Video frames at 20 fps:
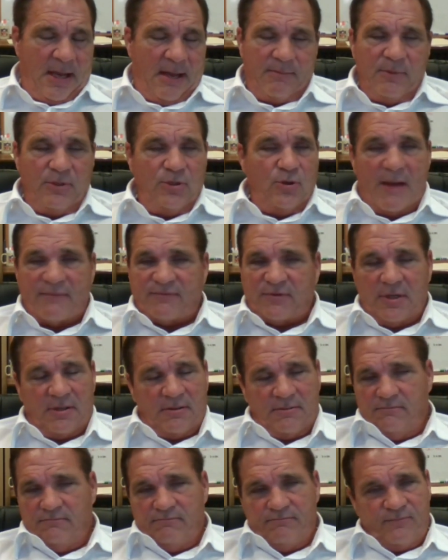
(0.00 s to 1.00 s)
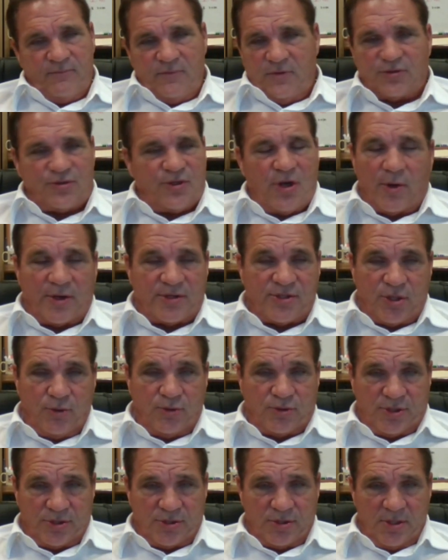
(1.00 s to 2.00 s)
you have to there's no
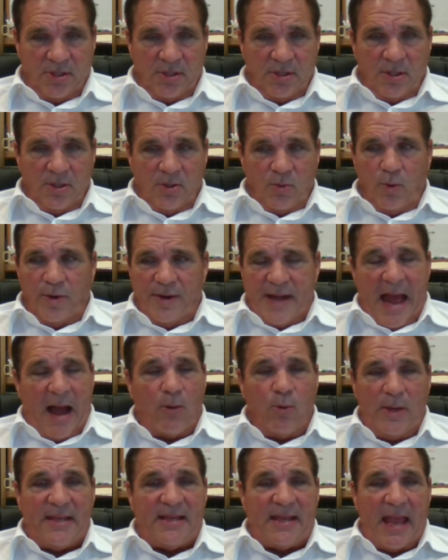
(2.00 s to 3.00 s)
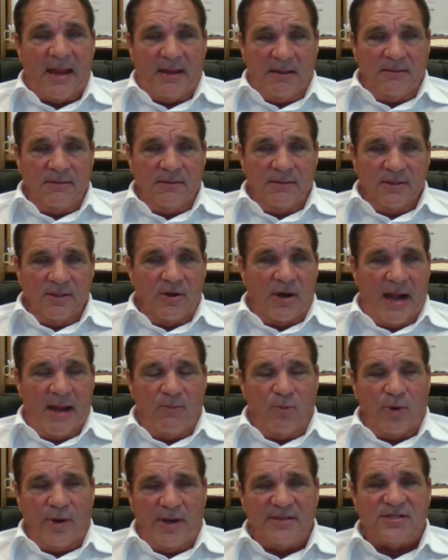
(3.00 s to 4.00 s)
excuses. We're now week 8, all right?
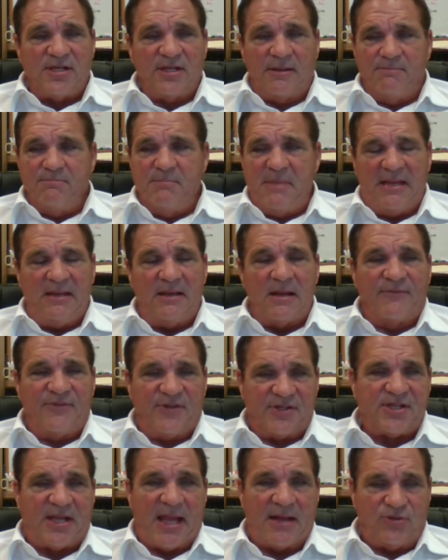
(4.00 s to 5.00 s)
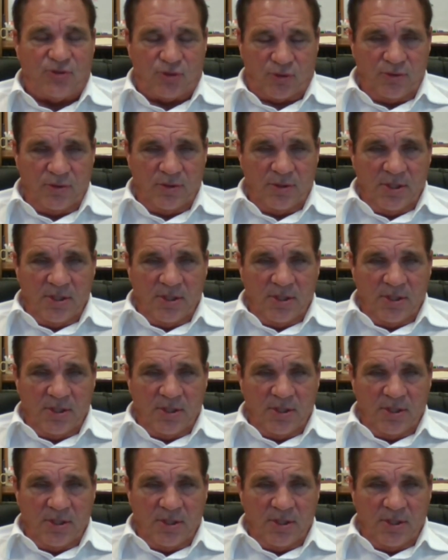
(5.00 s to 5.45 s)
We're into the meat of the schedule.